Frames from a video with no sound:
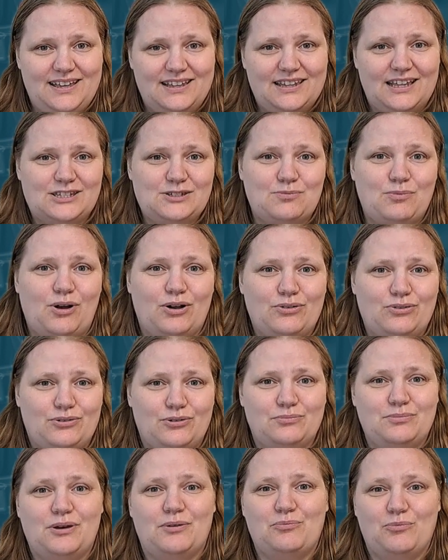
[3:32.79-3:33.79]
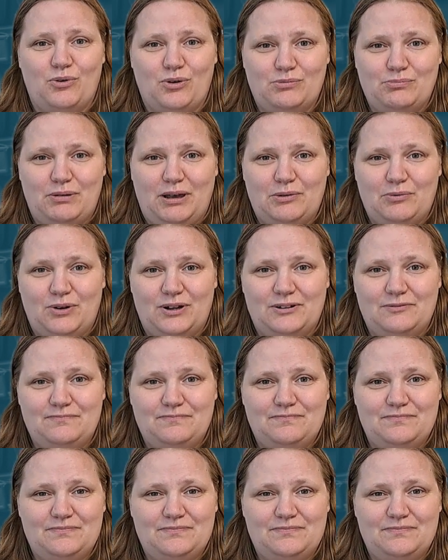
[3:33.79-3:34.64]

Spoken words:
Let's walk through them one by one.